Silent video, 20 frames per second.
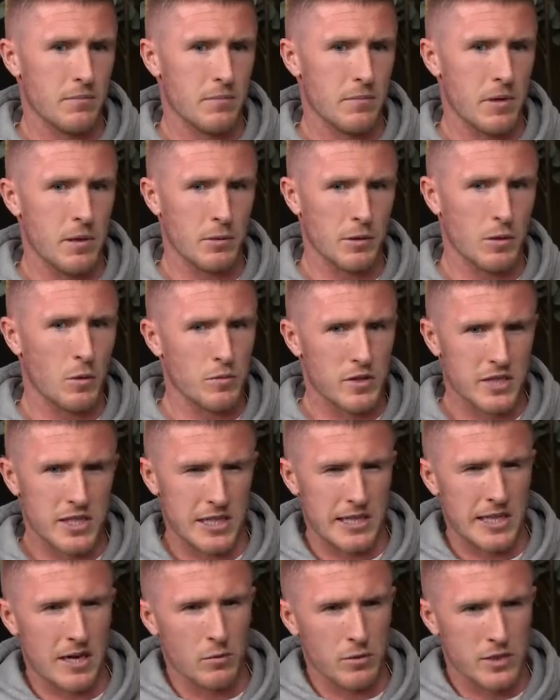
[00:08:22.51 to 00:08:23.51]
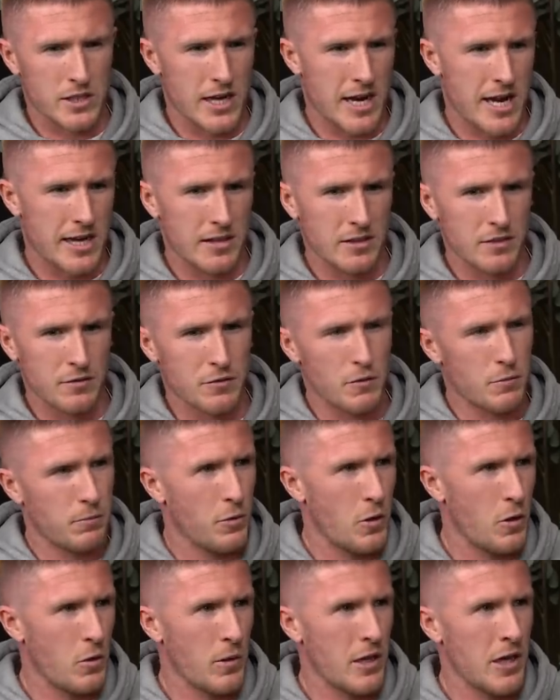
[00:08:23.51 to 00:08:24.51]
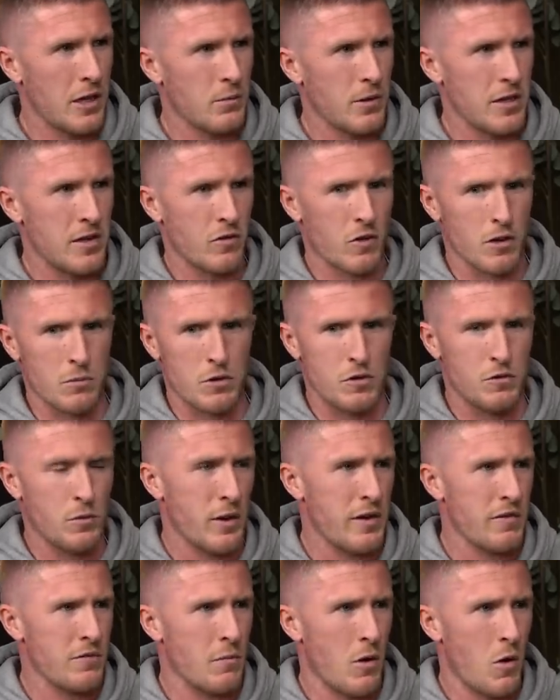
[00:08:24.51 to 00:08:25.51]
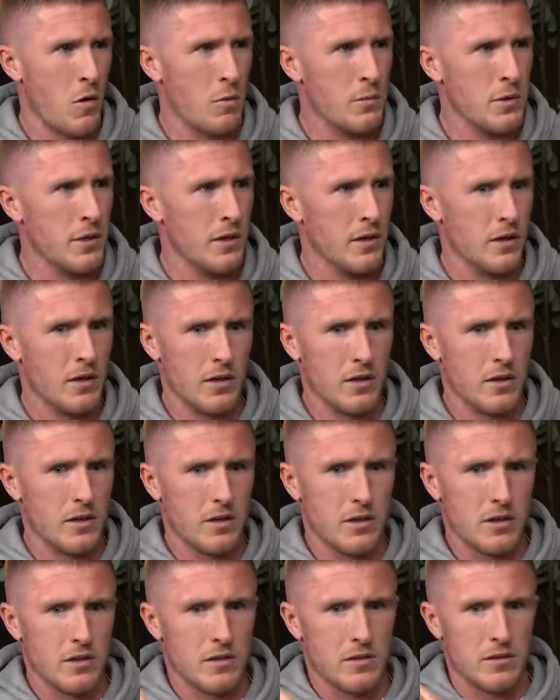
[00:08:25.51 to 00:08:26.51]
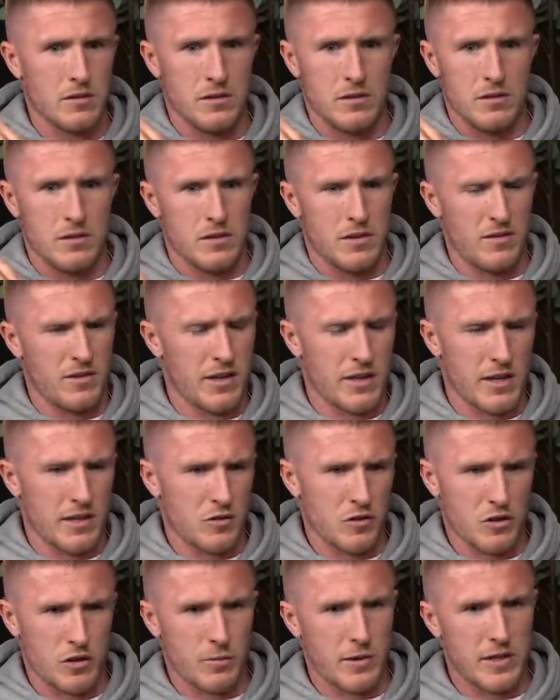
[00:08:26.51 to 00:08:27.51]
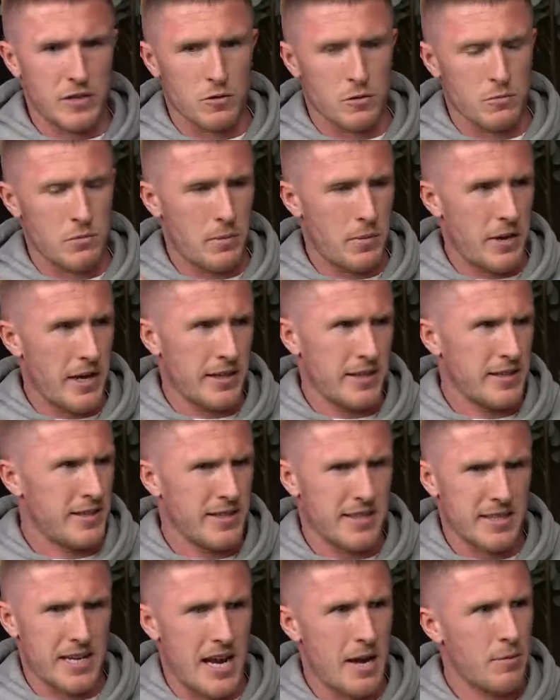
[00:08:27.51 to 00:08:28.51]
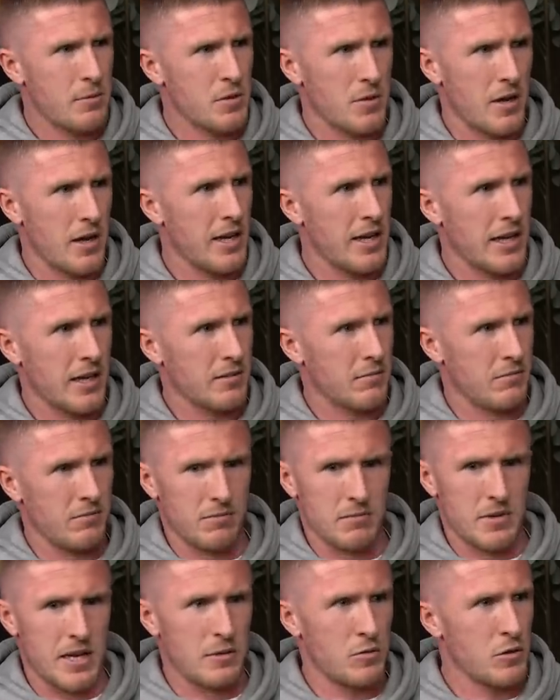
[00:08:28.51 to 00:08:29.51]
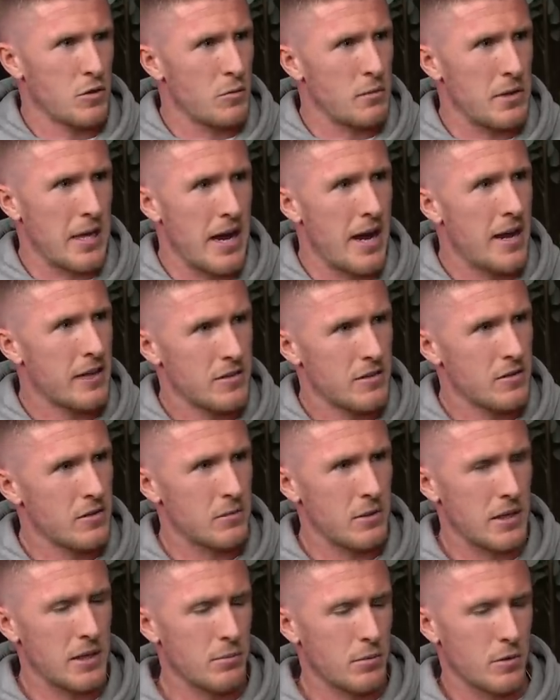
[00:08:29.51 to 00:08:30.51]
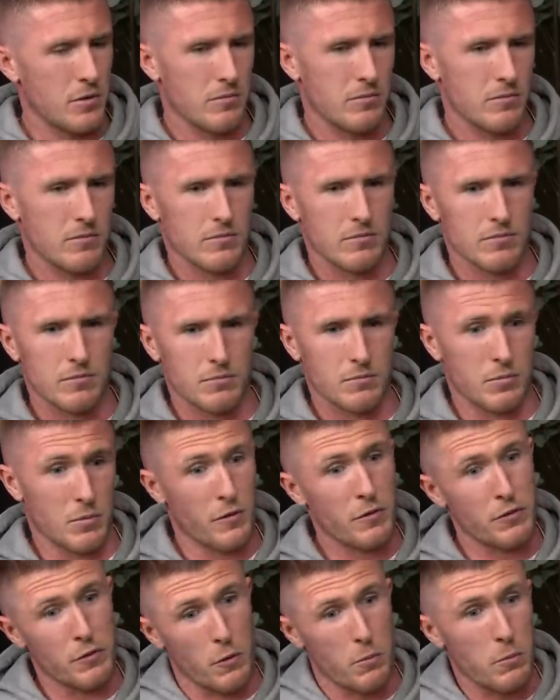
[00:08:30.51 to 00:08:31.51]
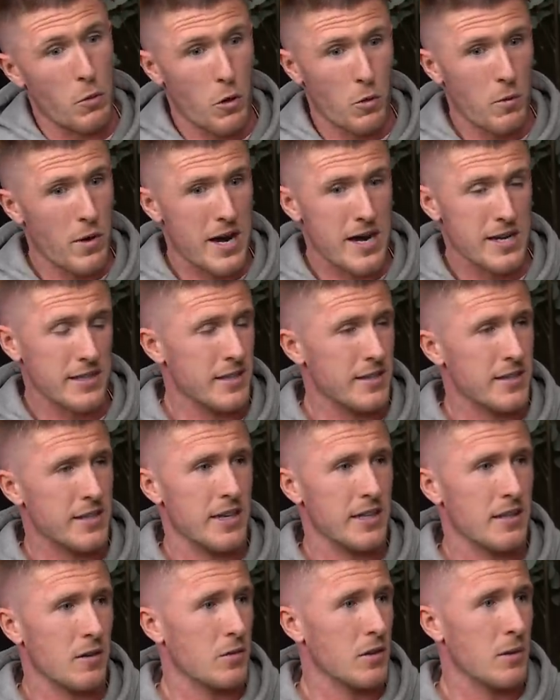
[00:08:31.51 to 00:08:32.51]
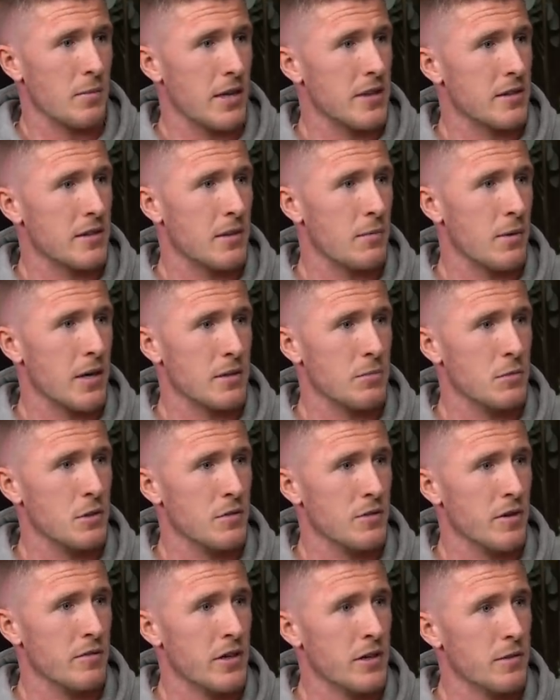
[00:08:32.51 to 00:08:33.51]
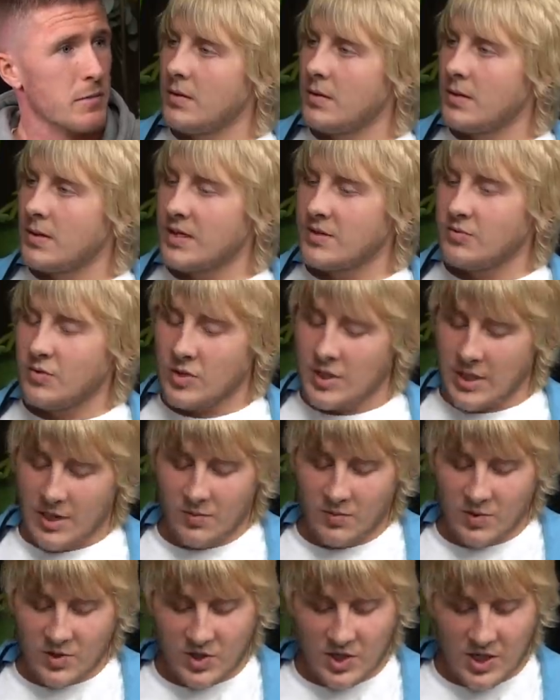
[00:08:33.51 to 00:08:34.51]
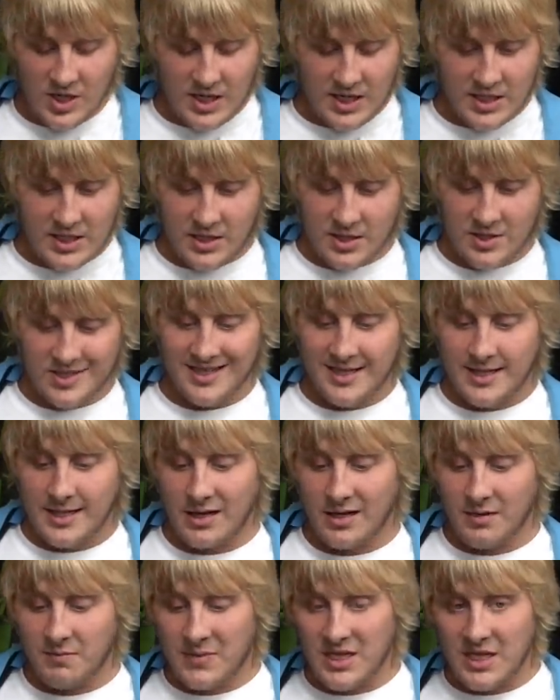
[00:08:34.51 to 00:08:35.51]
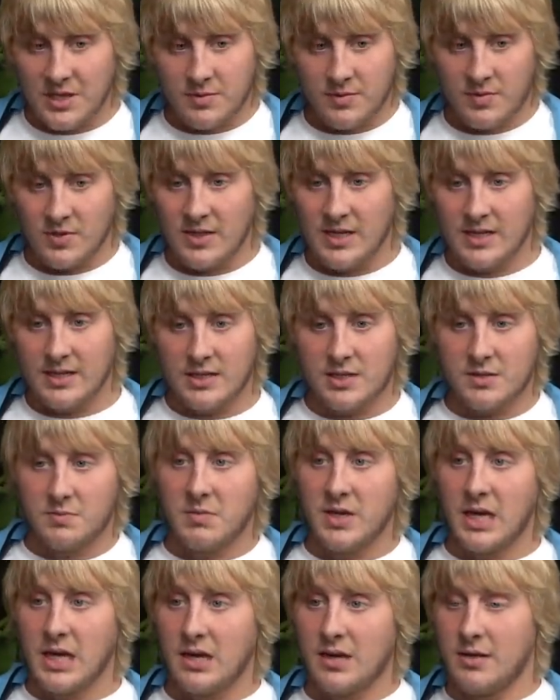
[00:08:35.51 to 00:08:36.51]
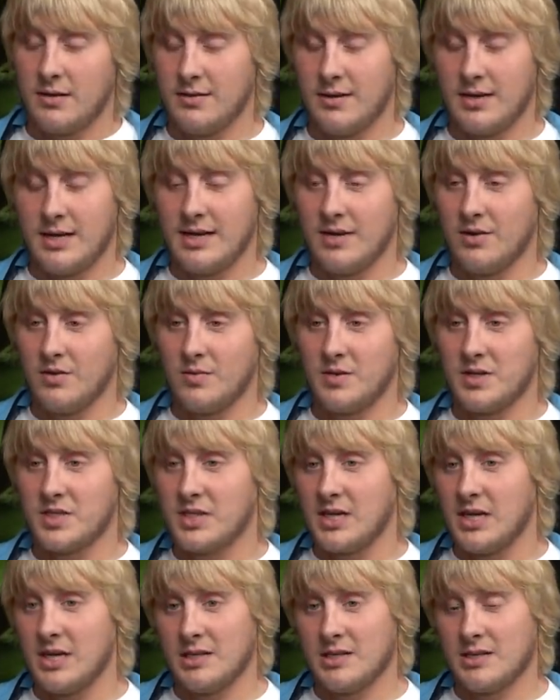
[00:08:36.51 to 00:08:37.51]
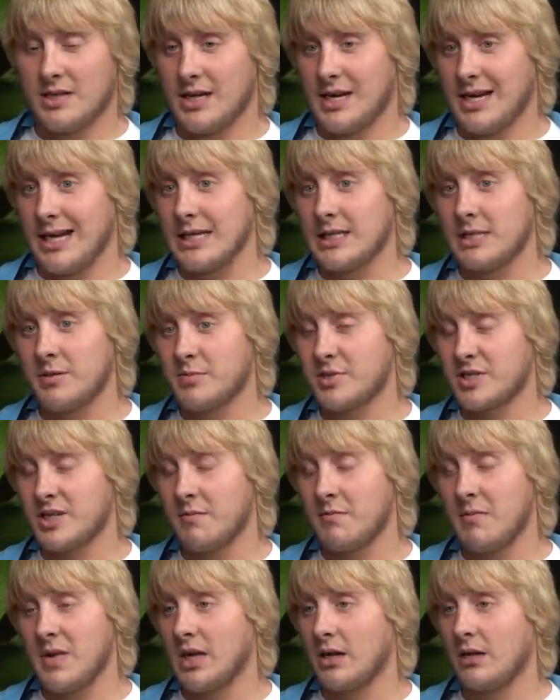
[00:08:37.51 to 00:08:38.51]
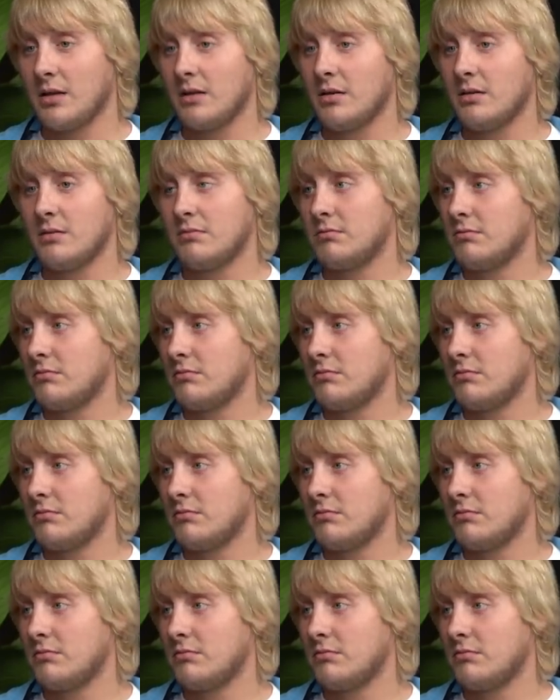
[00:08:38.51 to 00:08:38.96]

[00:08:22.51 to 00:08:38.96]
people don't see the outside of the football world where you've got to move away from home. And I think I just split up on my bed at the time as well. Like, my head was up my arse, do you know what I mean? But football-wise, it turned out the best move ever. That's one thing I was going to ask you, because I think in my sport, lad, I always say it's like 80% mental. Yeah.